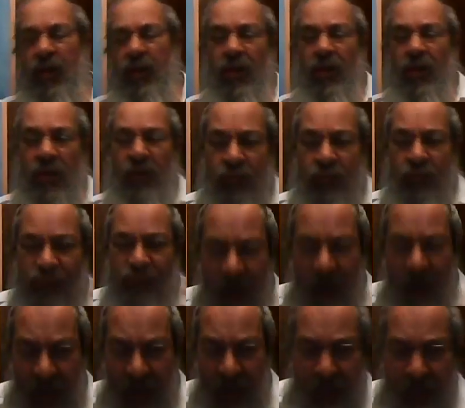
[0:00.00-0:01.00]
the
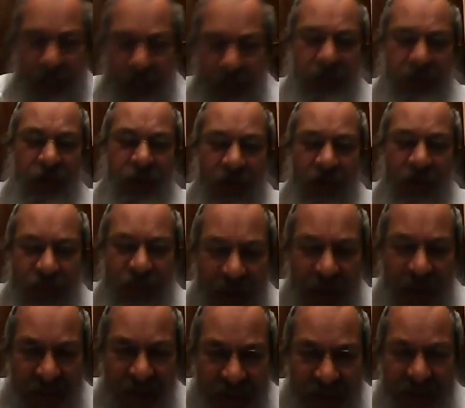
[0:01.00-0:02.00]
problems of the
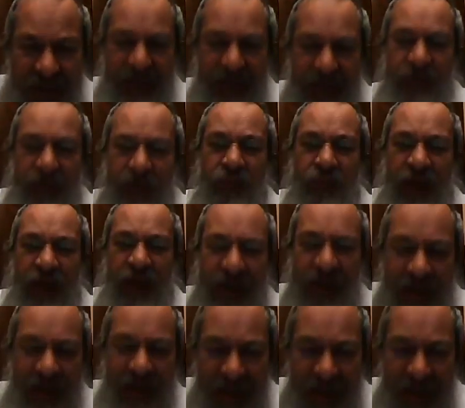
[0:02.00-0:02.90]
Hasidim that had